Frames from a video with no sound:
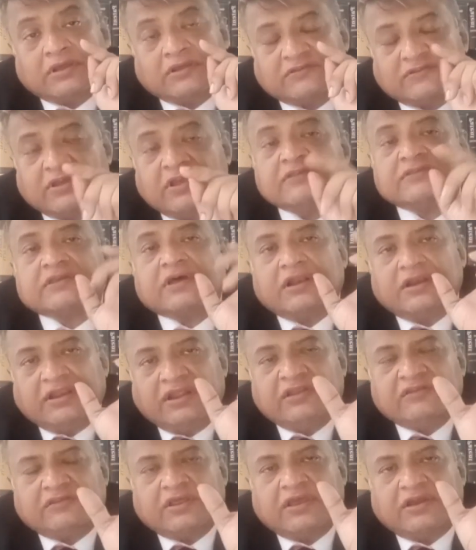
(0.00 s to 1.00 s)
Since a
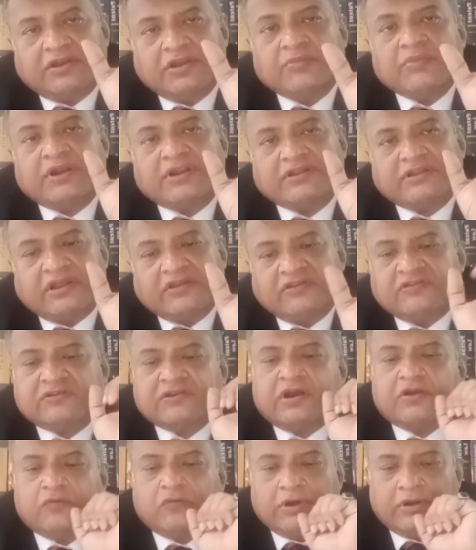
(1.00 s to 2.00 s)
lease agreement is a
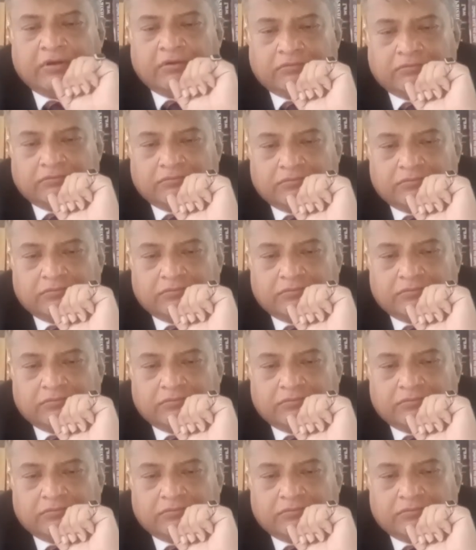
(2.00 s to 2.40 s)
registered one,